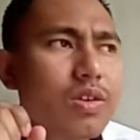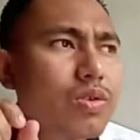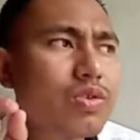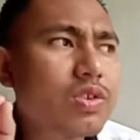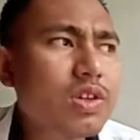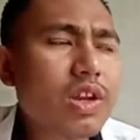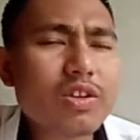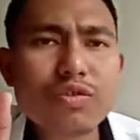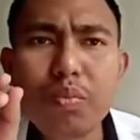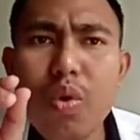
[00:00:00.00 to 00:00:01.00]
you see
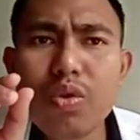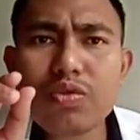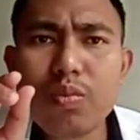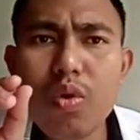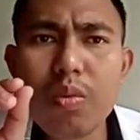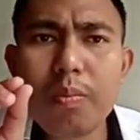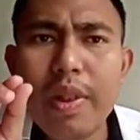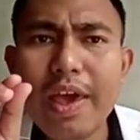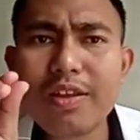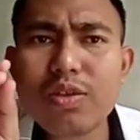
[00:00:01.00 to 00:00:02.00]
that small
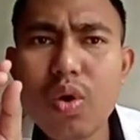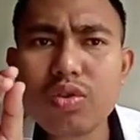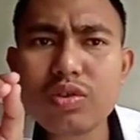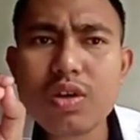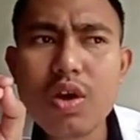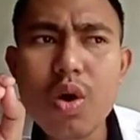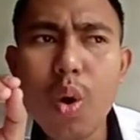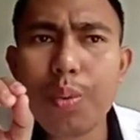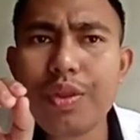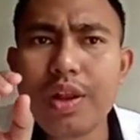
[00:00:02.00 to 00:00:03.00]
black dots
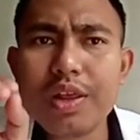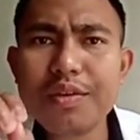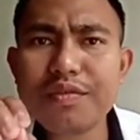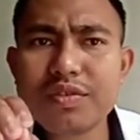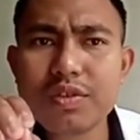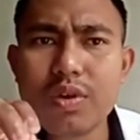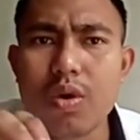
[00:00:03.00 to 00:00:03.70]
on the leaves